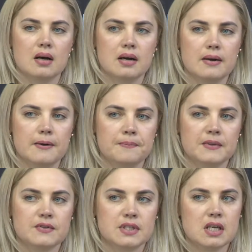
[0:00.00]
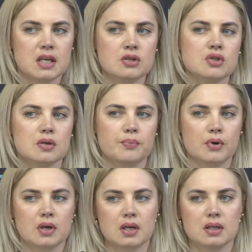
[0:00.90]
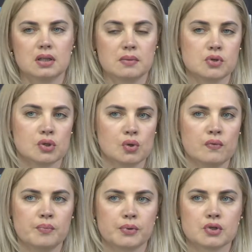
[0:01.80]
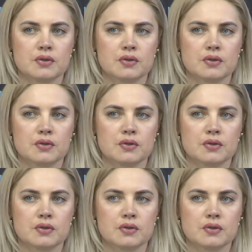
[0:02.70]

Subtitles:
decide to stay on our territories.